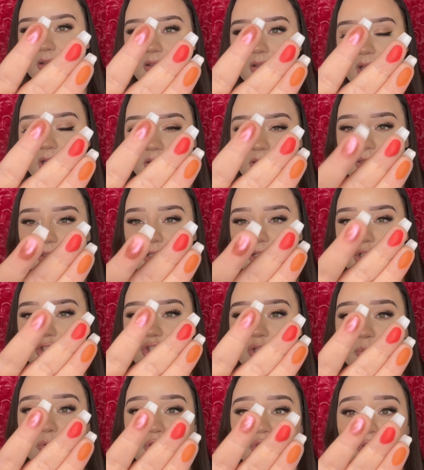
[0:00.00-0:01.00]
like the
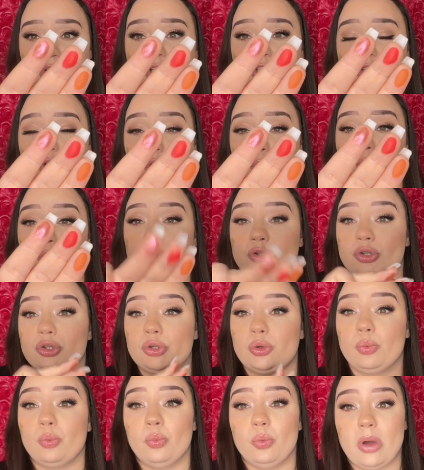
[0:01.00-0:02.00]
shimmer shades almost look
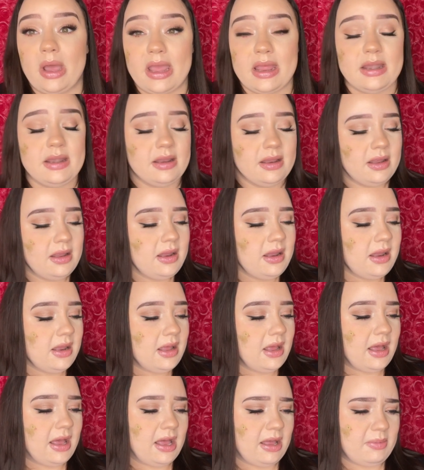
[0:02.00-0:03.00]
wet.
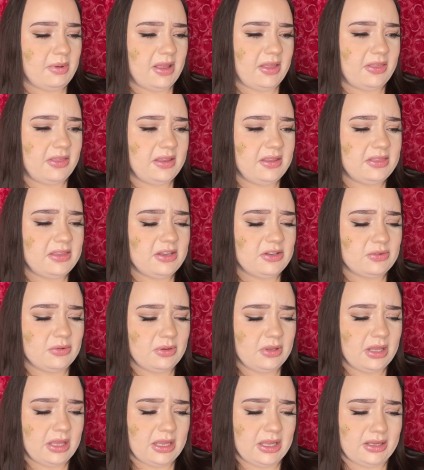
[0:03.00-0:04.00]
I think these are
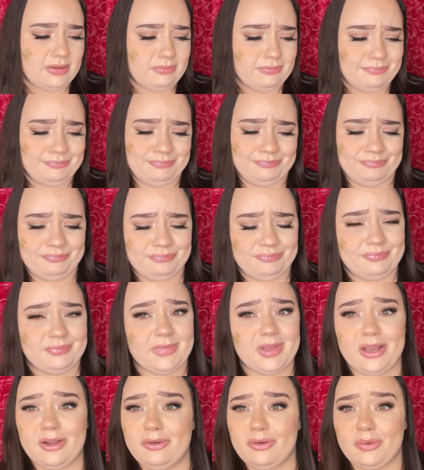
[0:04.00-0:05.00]
like,
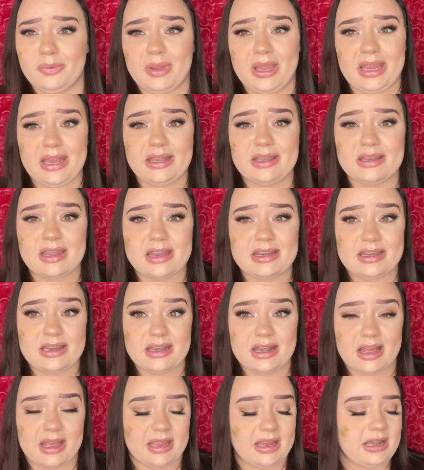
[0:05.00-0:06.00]
I don't know,
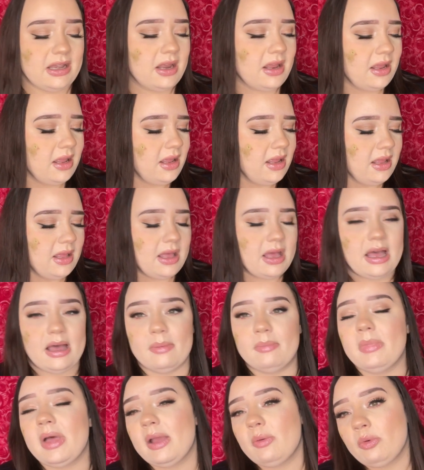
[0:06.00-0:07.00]
$8.99.
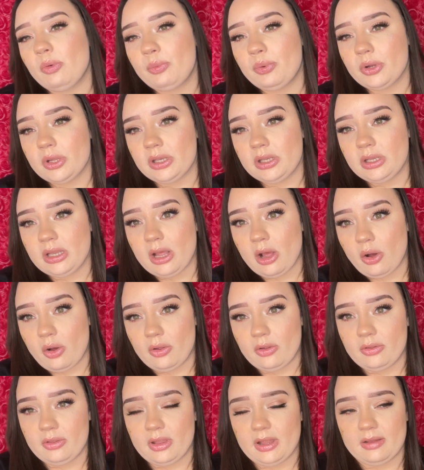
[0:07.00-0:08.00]
I will put
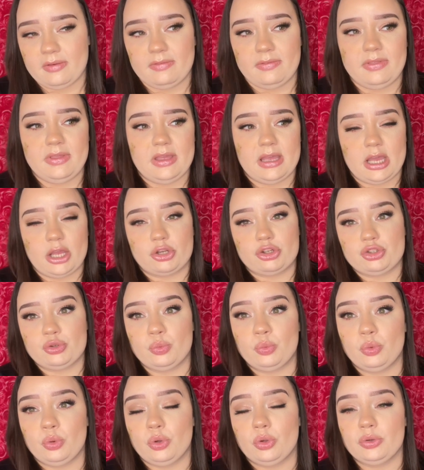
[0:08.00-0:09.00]
all of the
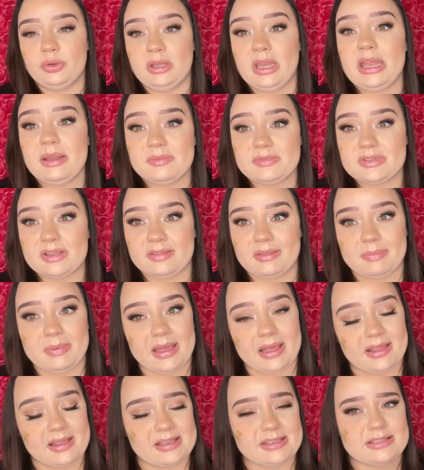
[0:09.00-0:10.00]
actual names of the
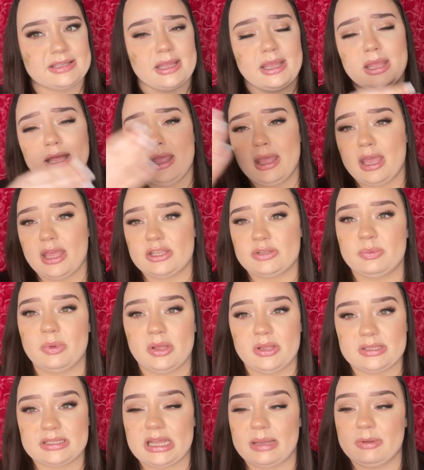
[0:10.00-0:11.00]
palettes as
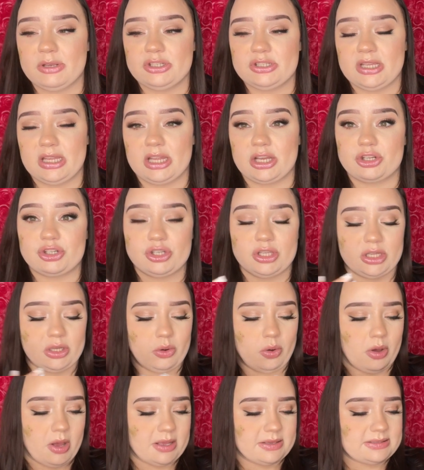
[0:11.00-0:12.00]
well as how much they actually
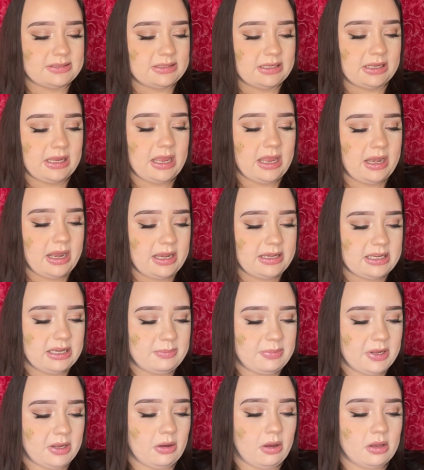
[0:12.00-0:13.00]
cost. Again, I did
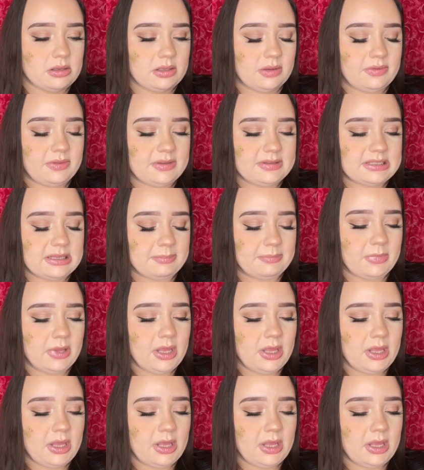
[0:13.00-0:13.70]
pick all of this up